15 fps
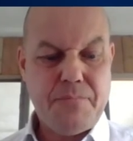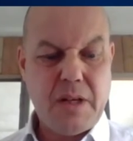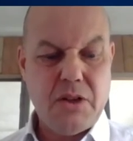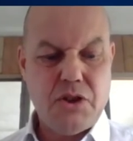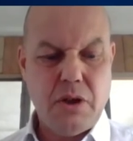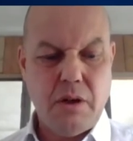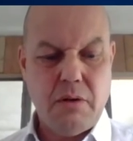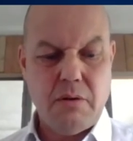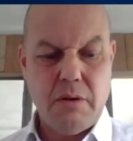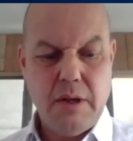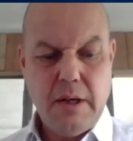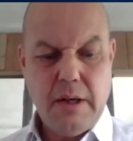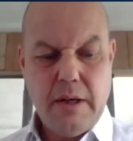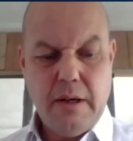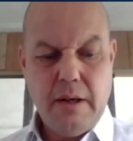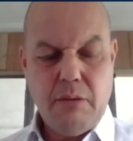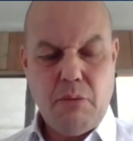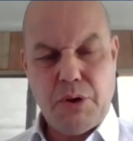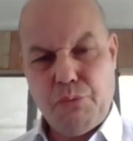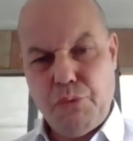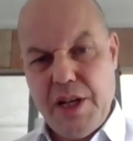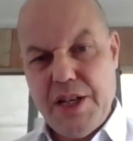So
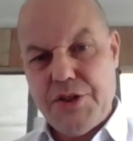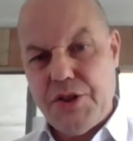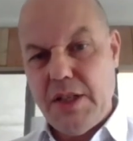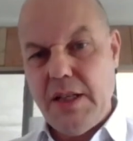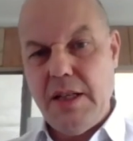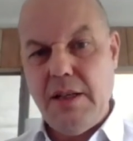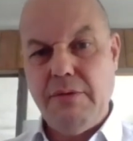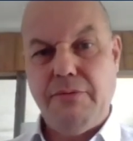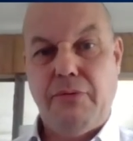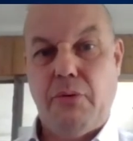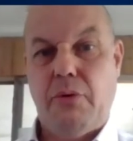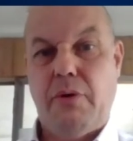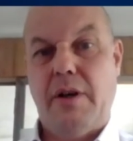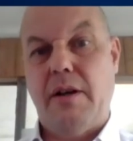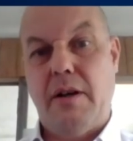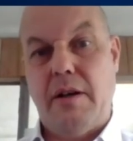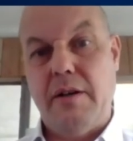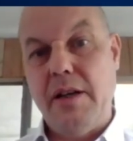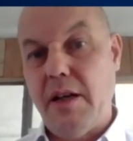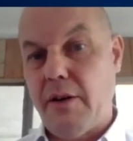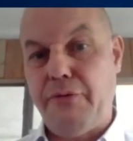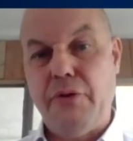what we see for the
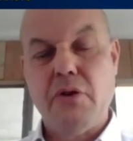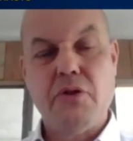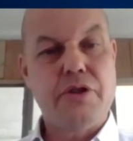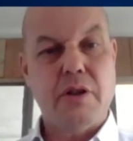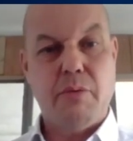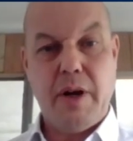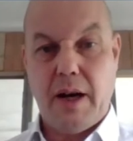near future,